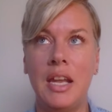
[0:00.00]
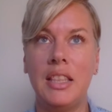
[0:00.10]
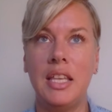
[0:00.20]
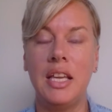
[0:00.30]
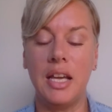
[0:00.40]
And
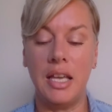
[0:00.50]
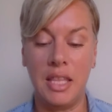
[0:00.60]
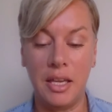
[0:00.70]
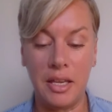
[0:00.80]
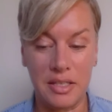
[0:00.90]
I think
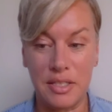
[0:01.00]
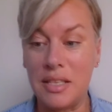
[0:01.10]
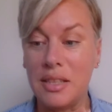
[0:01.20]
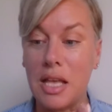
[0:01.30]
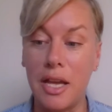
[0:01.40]
it's
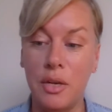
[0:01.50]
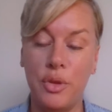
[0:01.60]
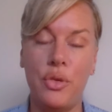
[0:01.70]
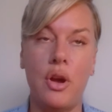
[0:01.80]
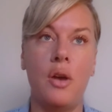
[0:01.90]
in line
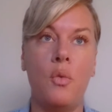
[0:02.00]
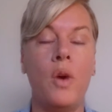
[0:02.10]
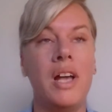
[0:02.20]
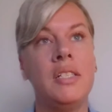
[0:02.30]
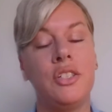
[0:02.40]
with our
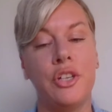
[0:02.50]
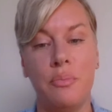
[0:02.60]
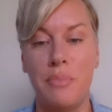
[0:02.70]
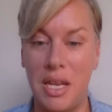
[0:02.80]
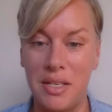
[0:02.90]

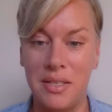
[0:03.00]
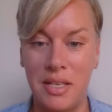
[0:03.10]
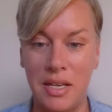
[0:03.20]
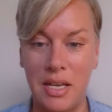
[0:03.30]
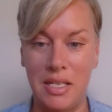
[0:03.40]
Western
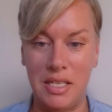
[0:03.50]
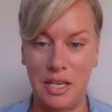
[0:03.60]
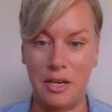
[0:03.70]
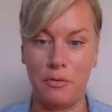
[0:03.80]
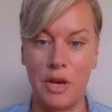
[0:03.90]
medicine
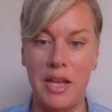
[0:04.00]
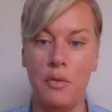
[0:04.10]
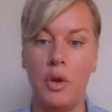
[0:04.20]
idea, right?